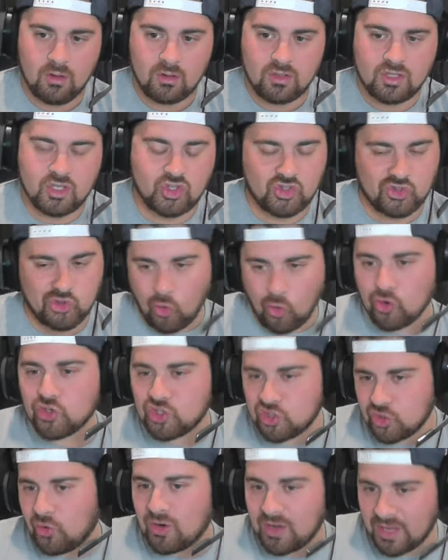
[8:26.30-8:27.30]
To score
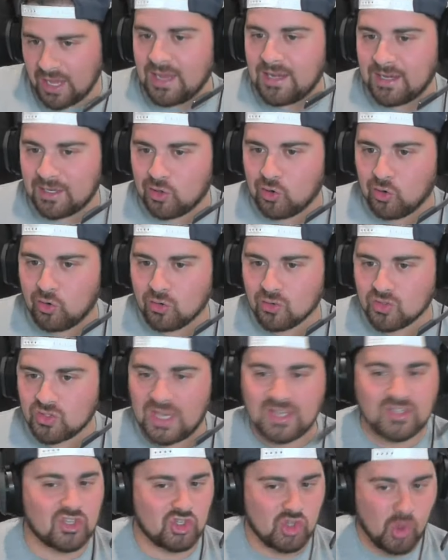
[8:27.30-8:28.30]
shorthanded goals
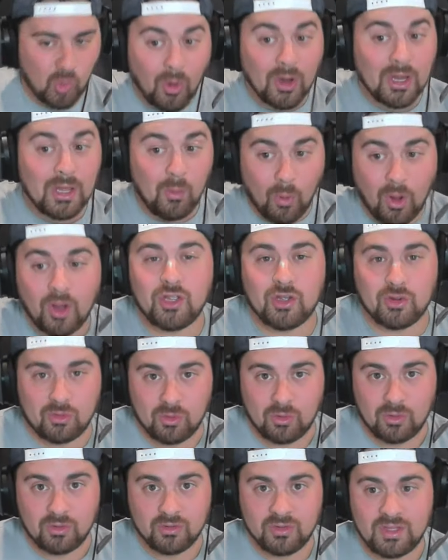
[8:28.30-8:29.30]
as a
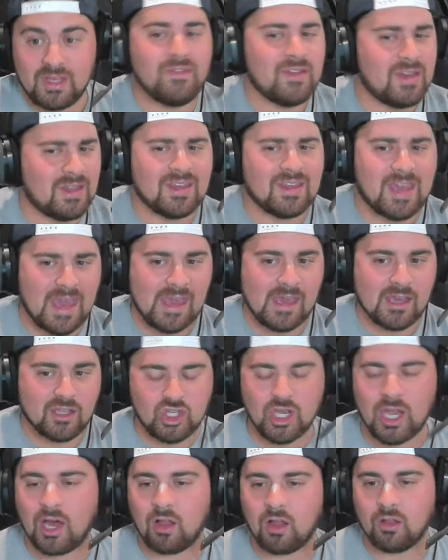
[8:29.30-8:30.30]
21-year-old, even in the
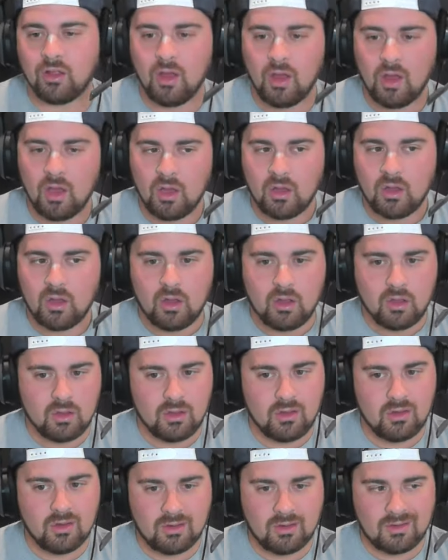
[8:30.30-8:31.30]
KHL,
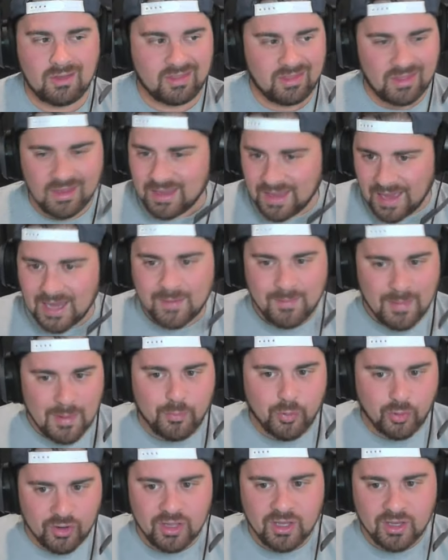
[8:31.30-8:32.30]
you, I think, got to be
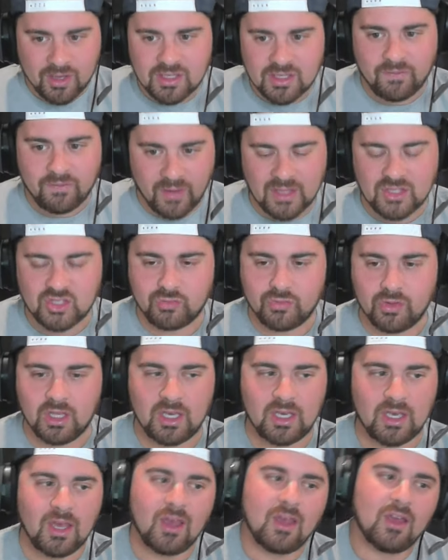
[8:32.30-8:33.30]
pretty good
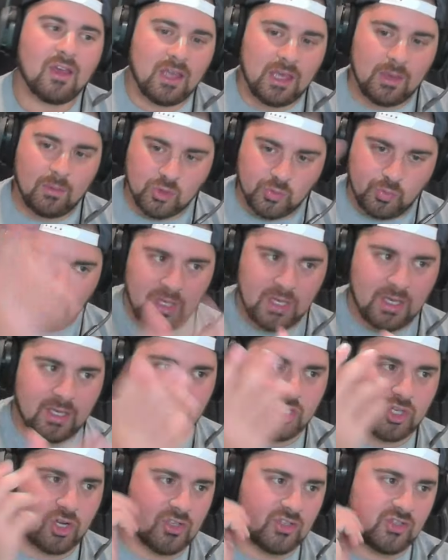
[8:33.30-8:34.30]
defensively. He was being
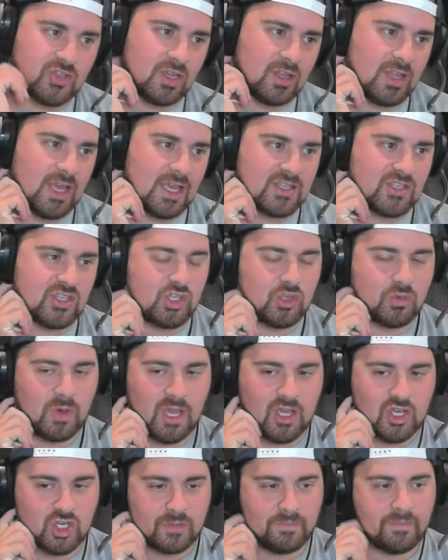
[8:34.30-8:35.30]
trusted in that
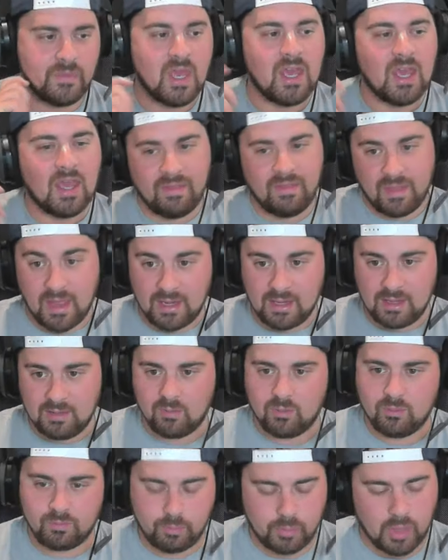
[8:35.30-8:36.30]
situation, and then he
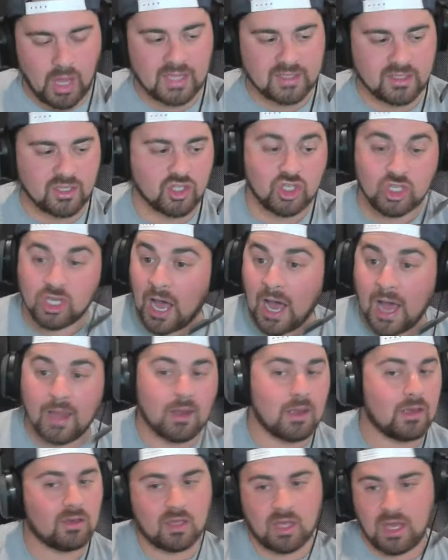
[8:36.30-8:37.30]
blocked a shot
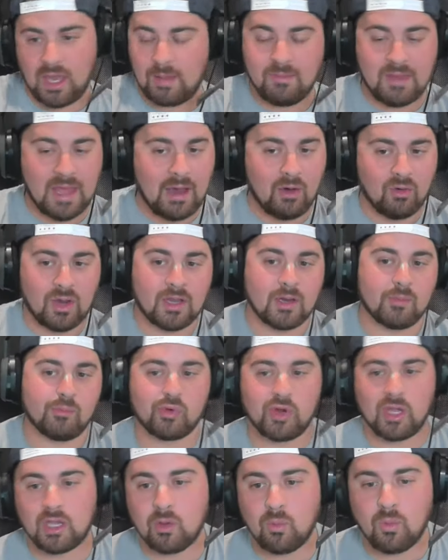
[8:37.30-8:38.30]
and came down on a
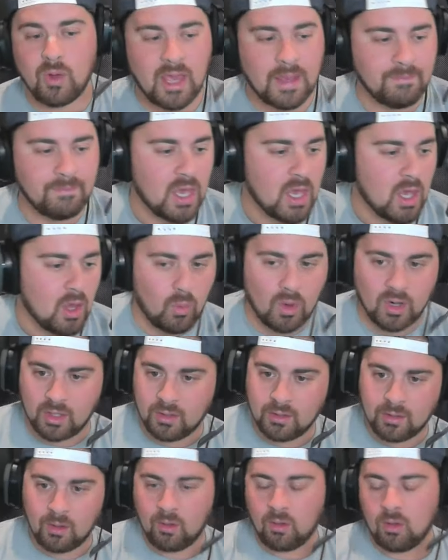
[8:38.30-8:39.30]
breakaway, went a
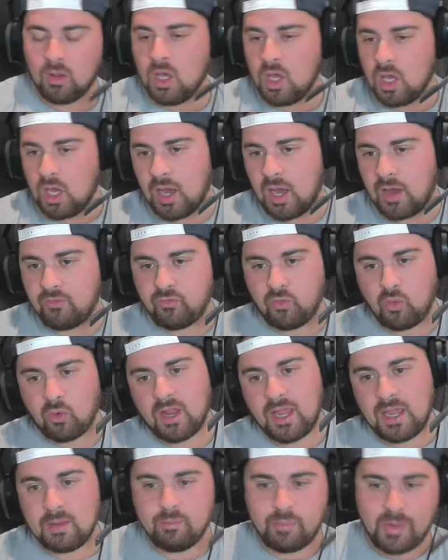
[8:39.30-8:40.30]
little
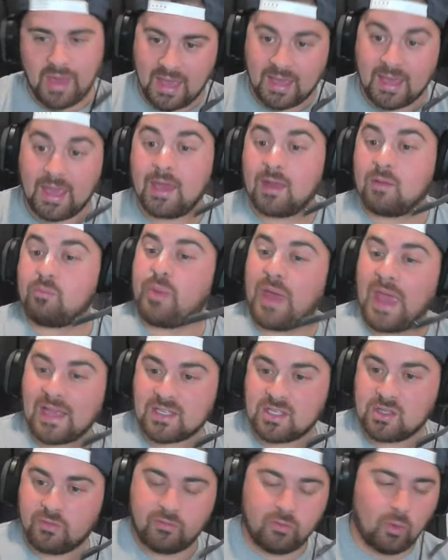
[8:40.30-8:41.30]
forehand, backhand, back
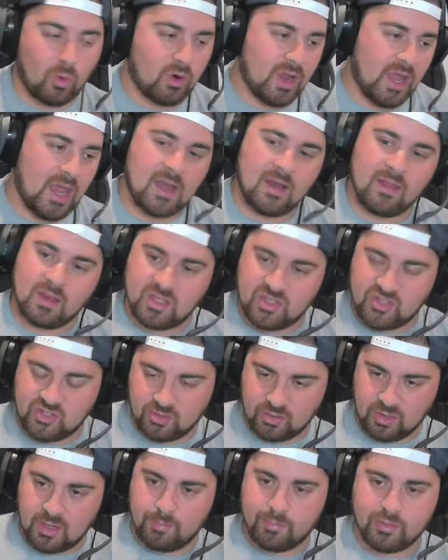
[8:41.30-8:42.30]
to the forehand, and then he
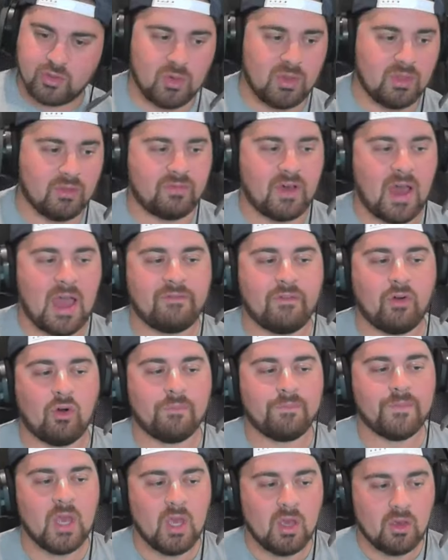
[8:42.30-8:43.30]
slid it between the
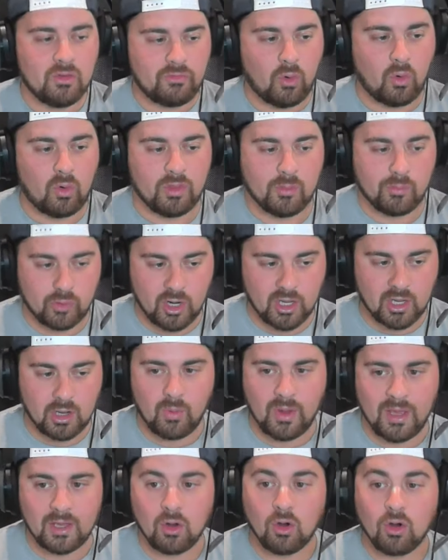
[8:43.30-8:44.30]
5-hole for the
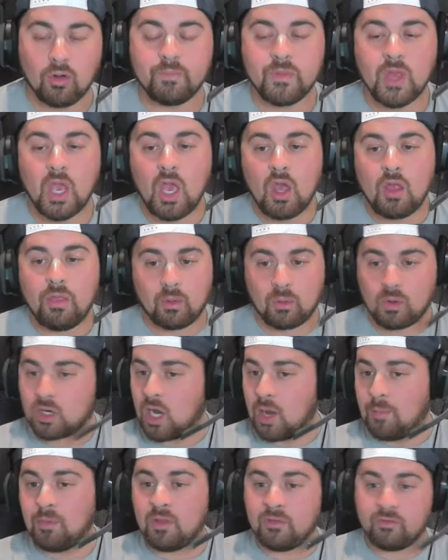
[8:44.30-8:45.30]
breakaway goal. There were a
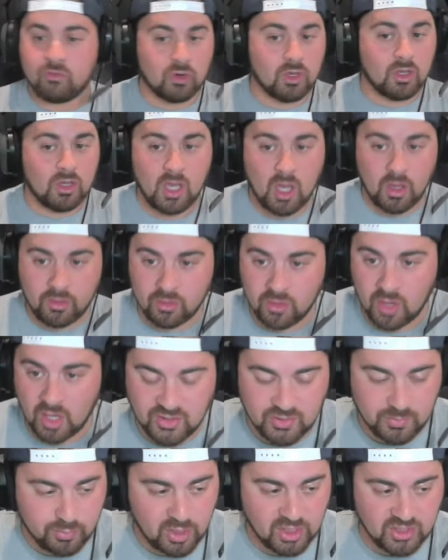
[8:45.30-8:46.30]
couple of really other
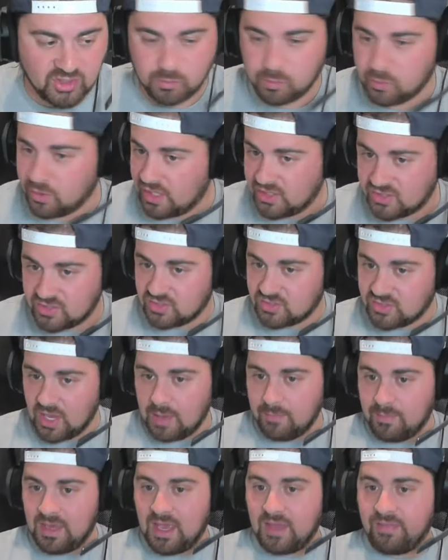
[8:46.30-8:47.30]
nice, impressive plays in this
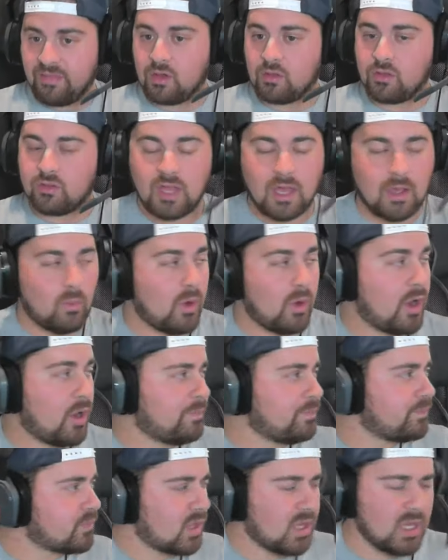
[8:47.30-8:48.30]
game he had the other day where
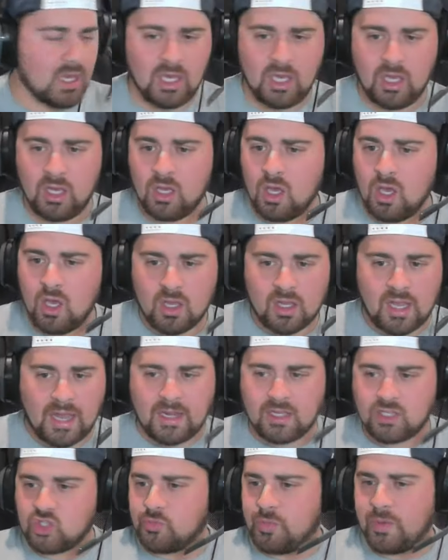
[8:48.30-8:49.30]
he kind
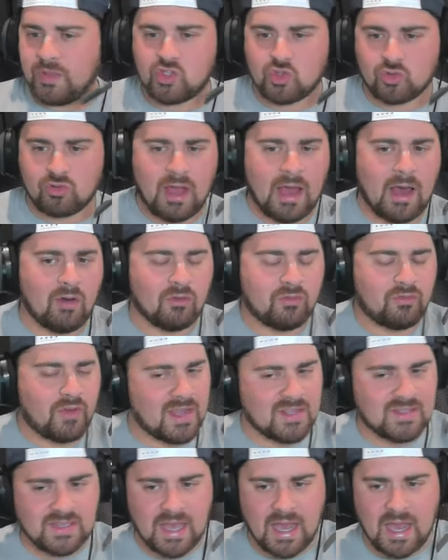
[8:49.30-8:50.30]
of spins around,
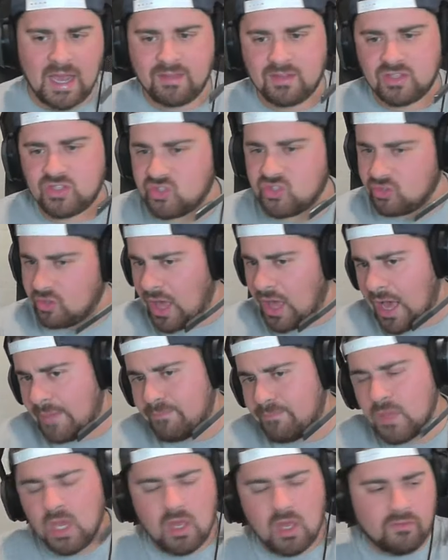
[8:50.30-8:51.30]
finds a guy in the slot
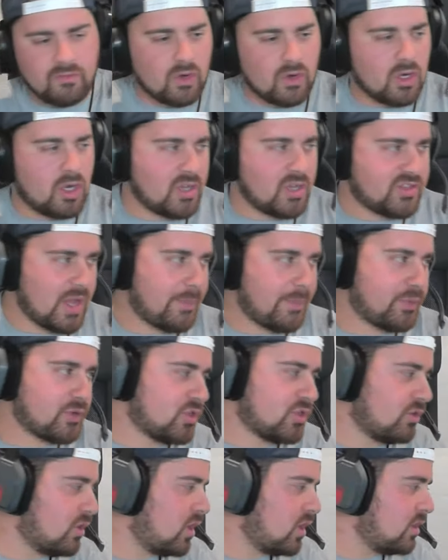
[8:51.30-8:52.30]
for a nice
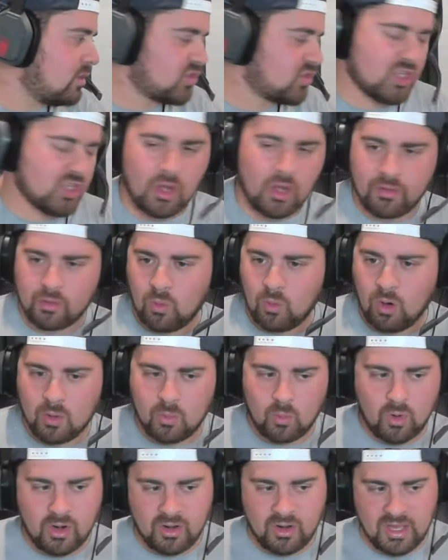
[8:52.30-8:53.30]
opportunity. There was another one
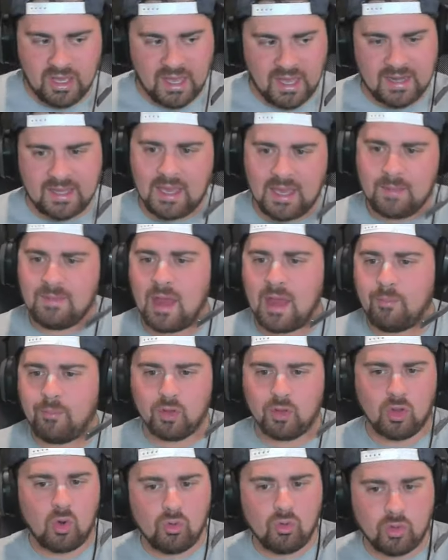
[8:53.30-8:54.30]
where he kind of came down
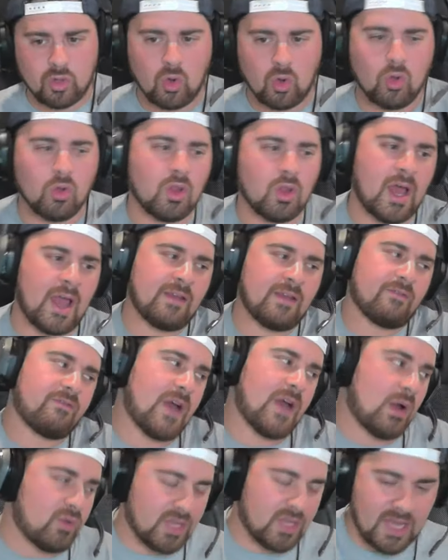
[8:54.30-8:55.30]
below the goal line and
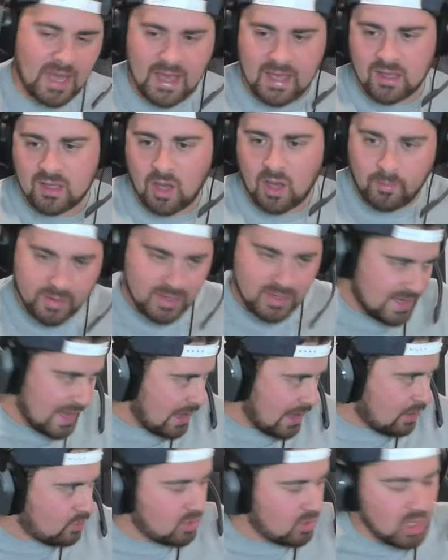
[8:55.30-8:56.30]
found a guy coming
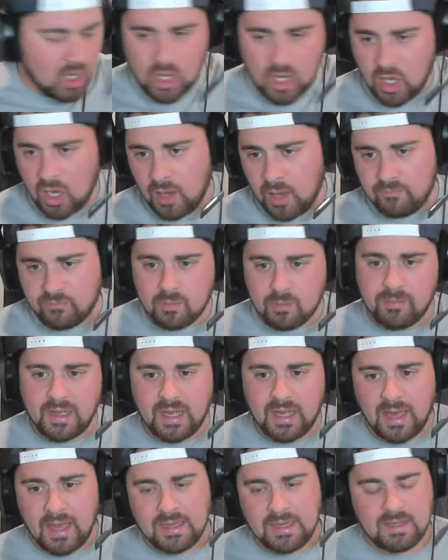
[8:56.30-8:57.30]
down from
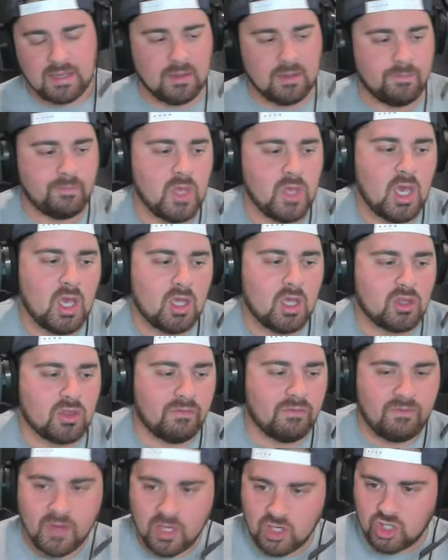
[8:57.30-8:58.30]
behind him. The
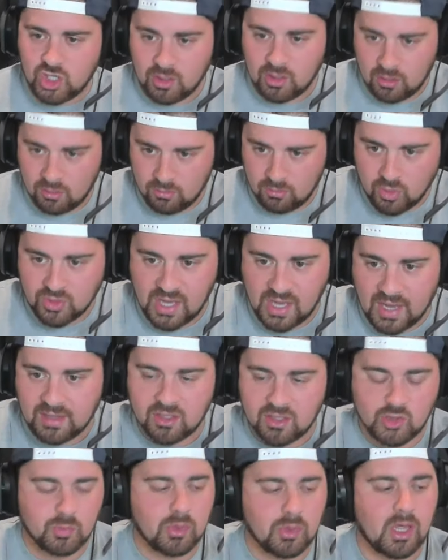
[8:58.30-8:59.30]
vision was on
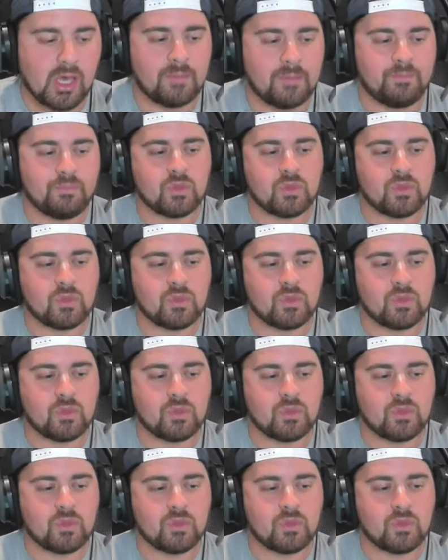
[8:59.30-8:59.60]
display.